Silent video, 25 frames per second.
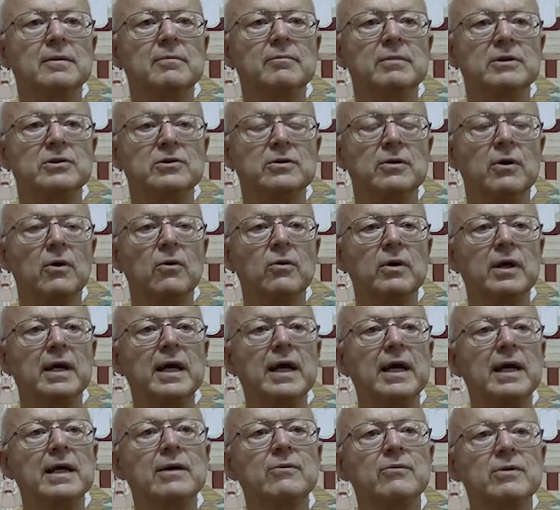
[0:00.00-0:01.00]
But you're
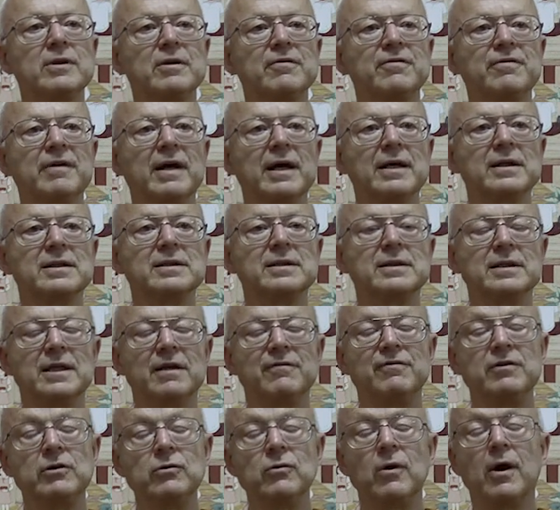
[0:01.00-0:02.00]
okay with the fact,
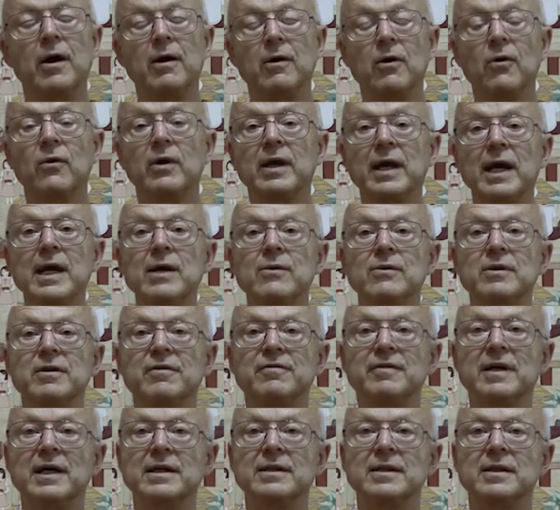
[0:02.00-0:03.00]
if you are okay with the
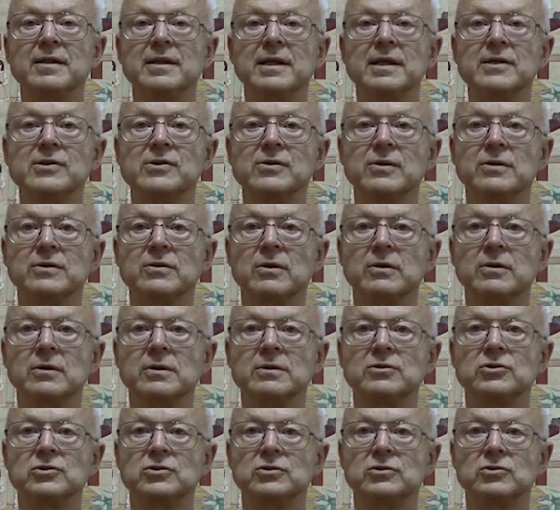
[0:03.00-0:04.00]
fact that things are
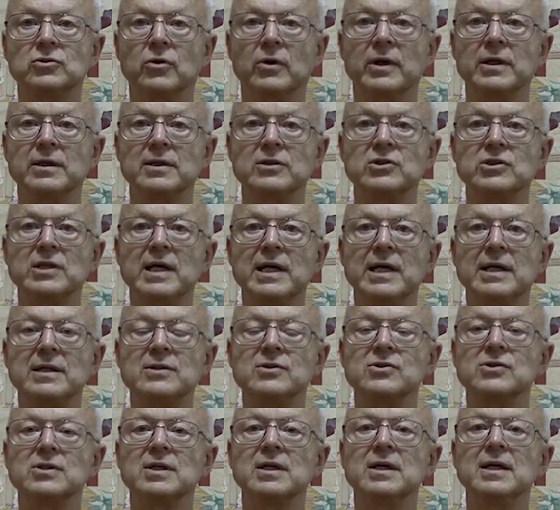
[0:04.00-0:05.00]
going to
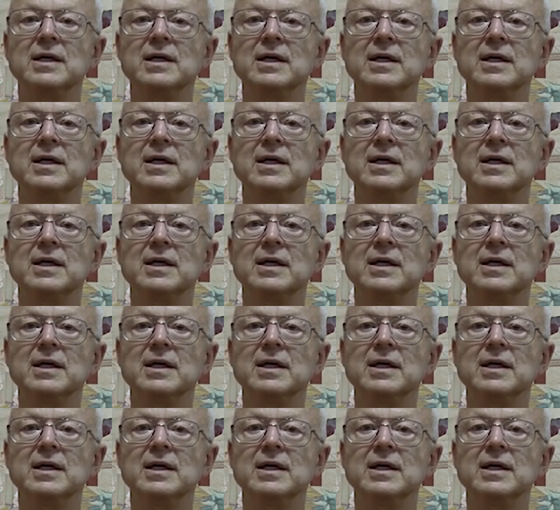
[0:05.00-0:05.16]
change,